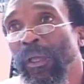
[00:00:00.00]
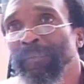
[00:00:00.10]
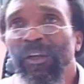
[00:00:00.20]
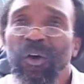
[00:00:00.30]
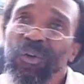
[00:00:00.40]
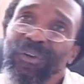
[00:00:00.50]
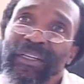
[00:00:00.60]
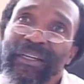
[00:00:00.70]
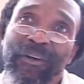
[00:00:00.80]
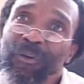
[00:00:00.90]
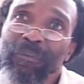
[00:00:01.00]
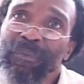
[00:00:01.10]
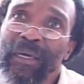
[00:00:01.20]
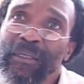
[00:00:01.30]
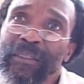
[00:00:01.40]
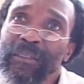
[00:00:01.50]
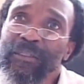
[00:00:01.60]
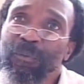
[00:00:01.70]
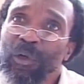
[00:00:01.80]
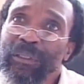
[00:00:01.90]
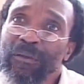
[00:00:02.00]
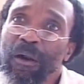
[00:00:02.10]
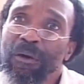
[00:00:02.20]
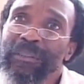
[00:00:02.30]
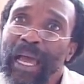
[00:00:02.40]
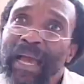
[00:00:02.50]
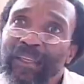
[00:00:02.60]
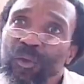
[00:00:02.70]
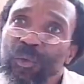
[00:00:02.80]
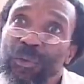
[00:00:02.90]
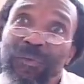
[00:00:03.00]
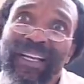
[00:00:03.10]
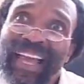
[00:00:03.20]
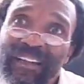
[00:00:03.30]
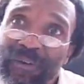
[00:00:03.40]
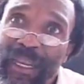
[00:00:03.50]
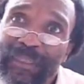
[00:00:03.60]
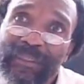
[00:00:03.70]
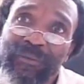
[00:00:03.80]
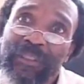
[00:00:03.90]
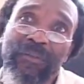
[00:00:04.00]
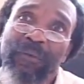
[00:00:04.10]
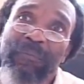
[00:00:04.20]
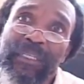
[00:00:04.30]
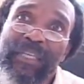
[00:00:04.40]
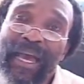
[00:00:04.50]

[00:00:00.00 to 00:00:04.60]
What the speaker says: all over the Caribbean, sporting grounds are used for carnival activities and major